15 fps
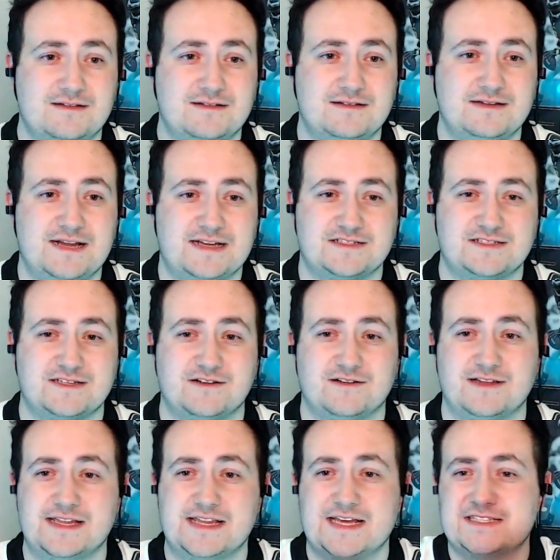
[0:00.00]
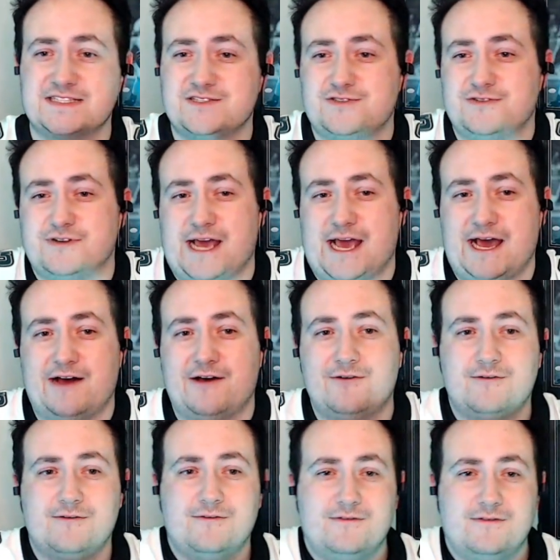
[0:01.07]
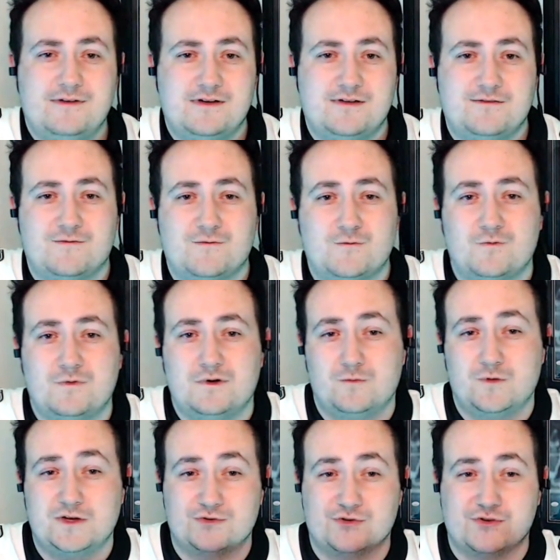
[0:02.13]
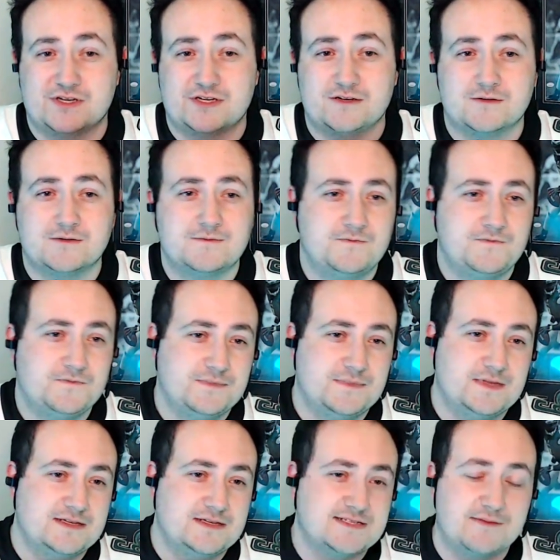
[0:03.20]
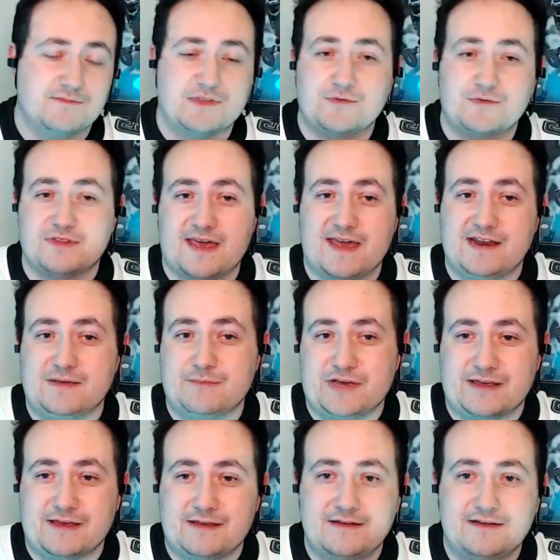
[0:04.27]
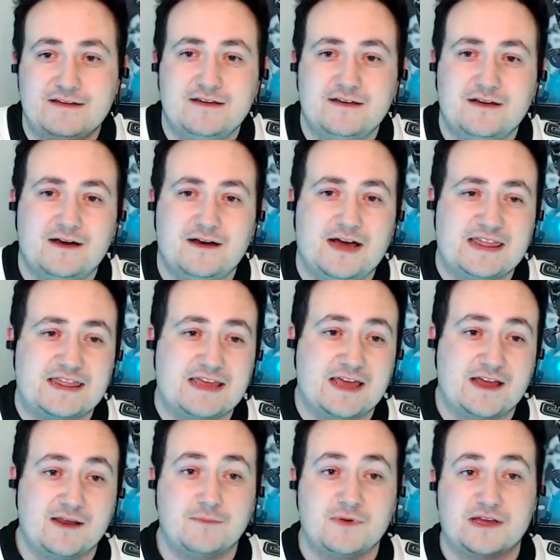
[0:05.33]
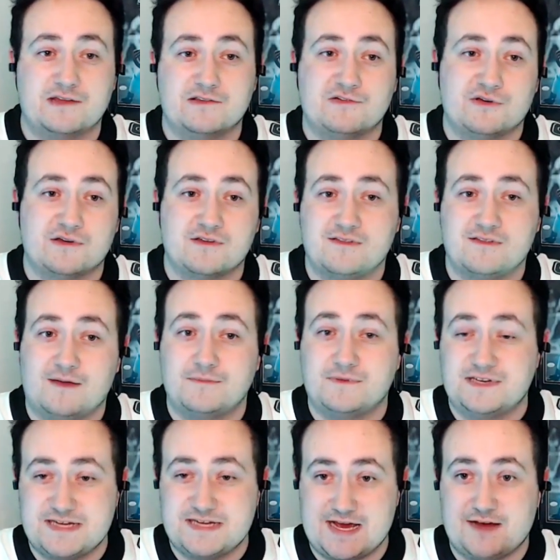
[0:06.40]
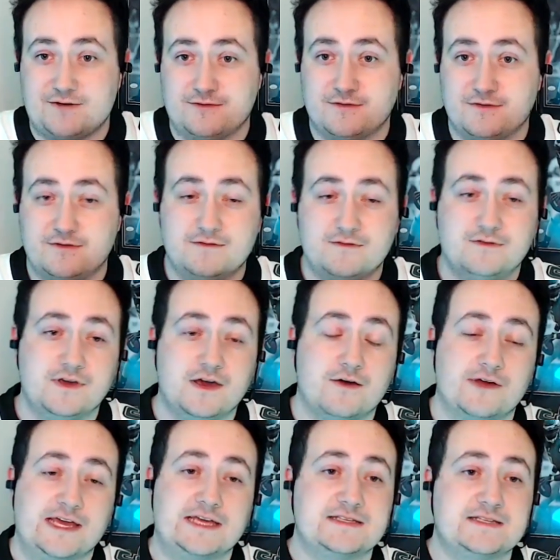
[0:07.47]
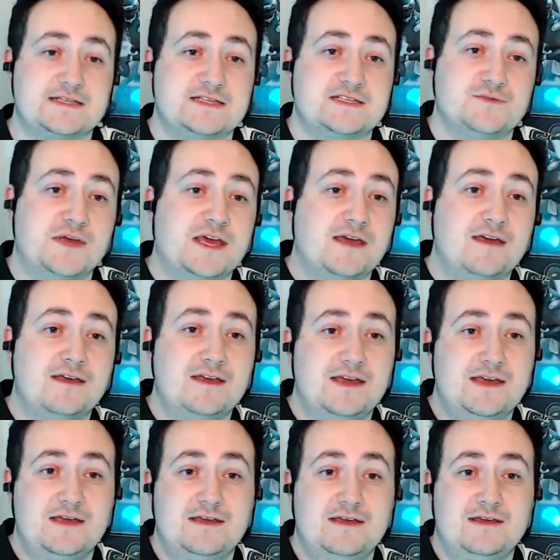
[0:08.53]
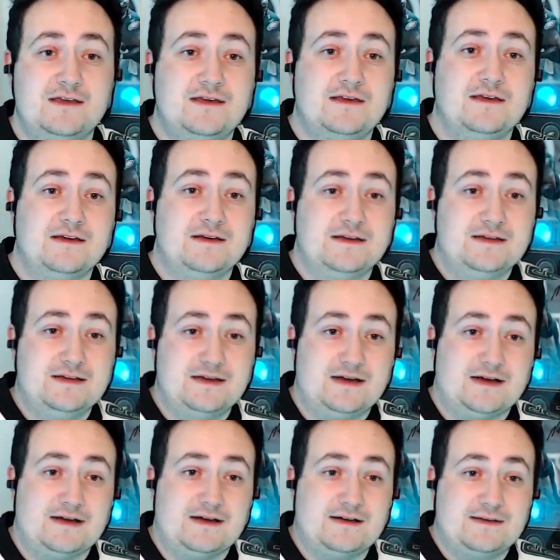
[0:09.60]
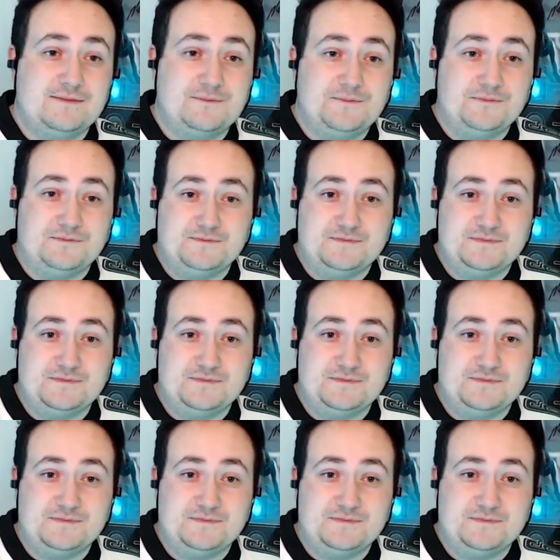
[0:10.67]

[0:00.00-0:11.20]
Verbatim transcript: necessarily that stood out of Will Grier. Same thing with Kenny Pickett. Uh, I think Kenny Pickett took a step down going into this week um,